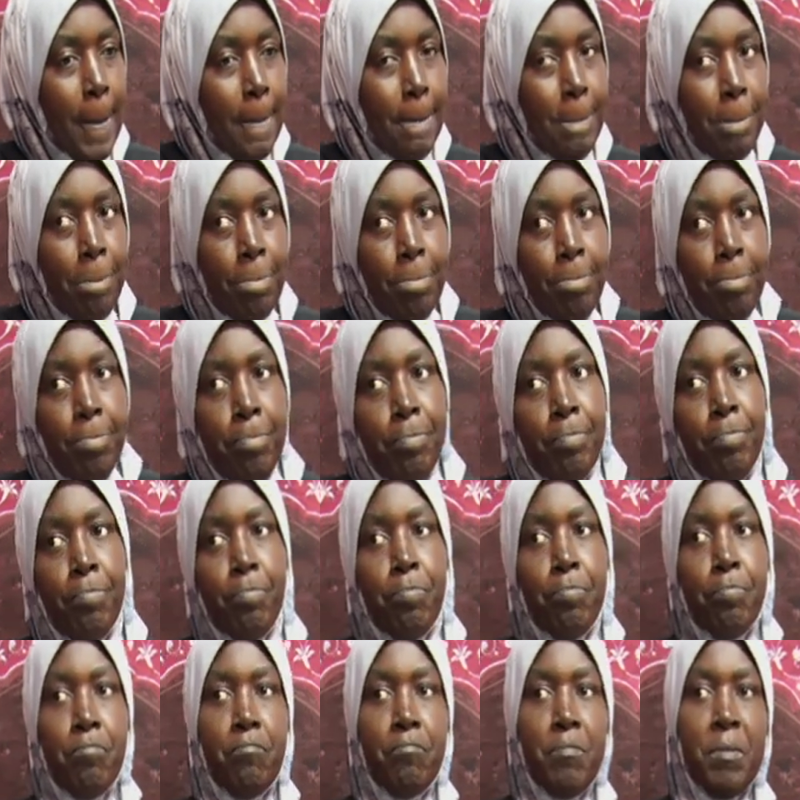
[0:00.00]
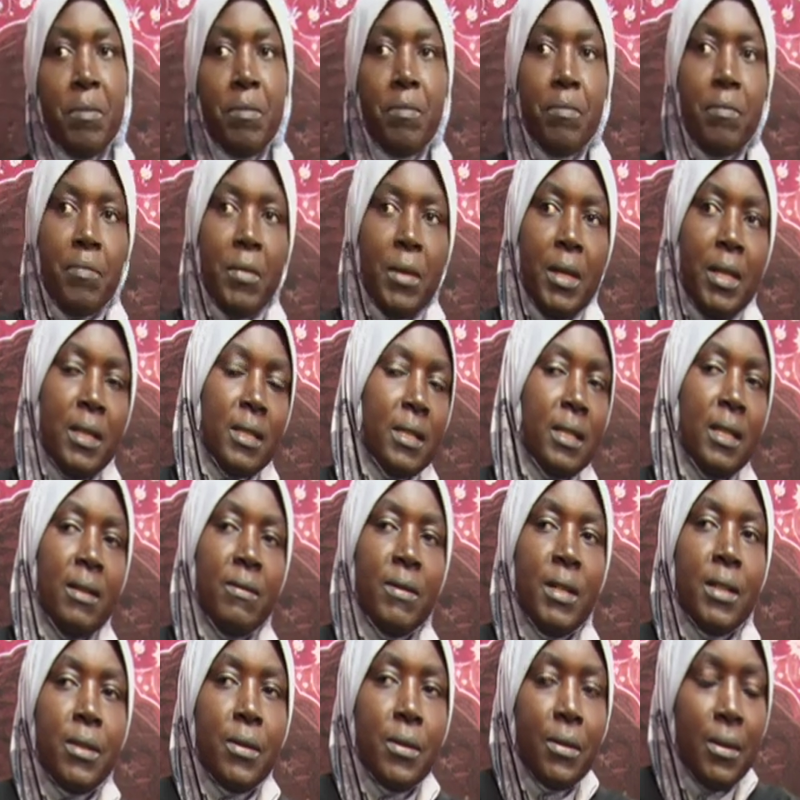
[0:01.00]
It's
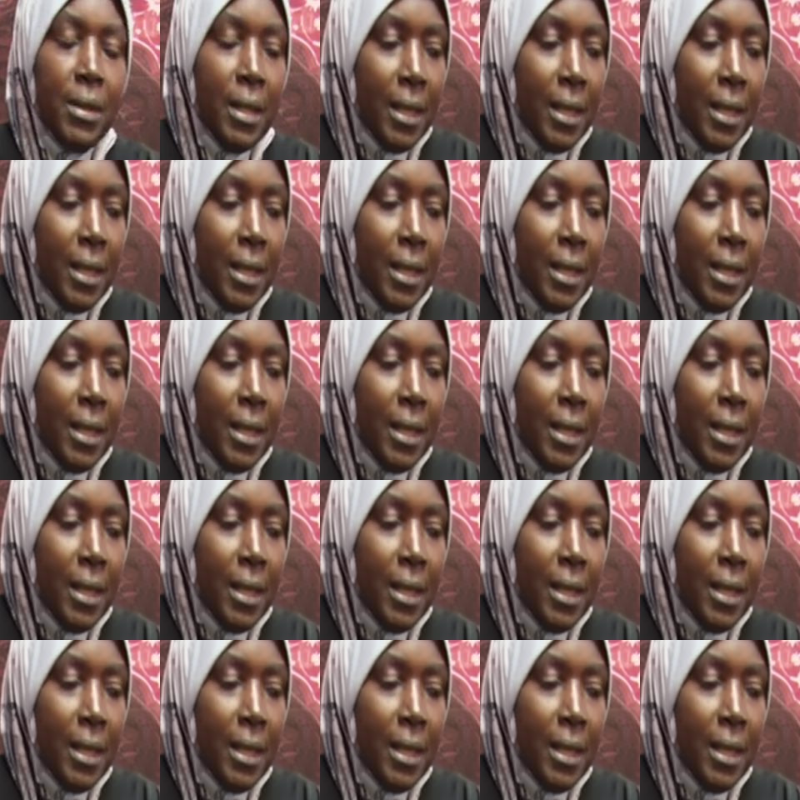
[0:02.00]
never too late.